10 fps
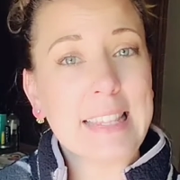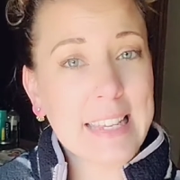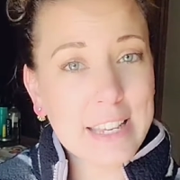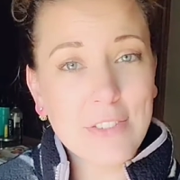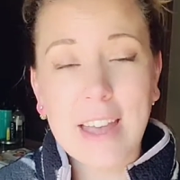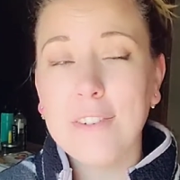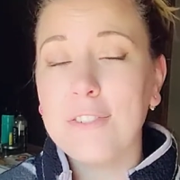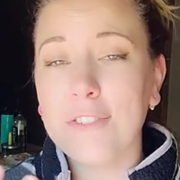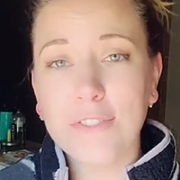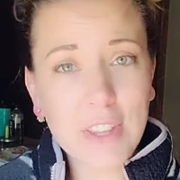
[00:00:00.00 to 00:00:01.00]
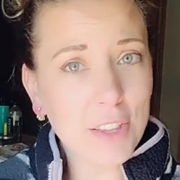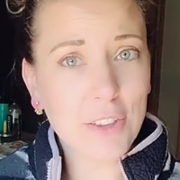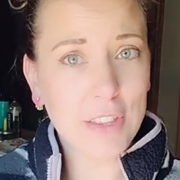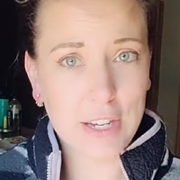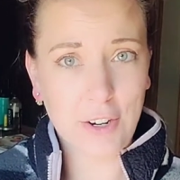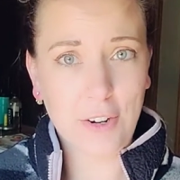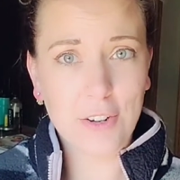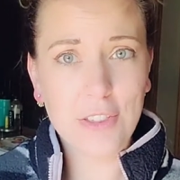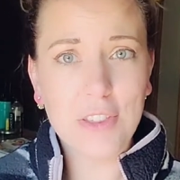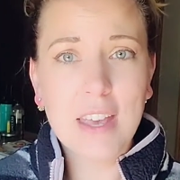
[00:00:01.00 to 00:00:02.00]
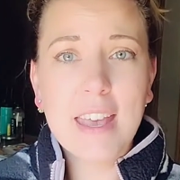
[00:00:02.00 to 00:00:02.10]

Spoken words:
leave and fill the earth,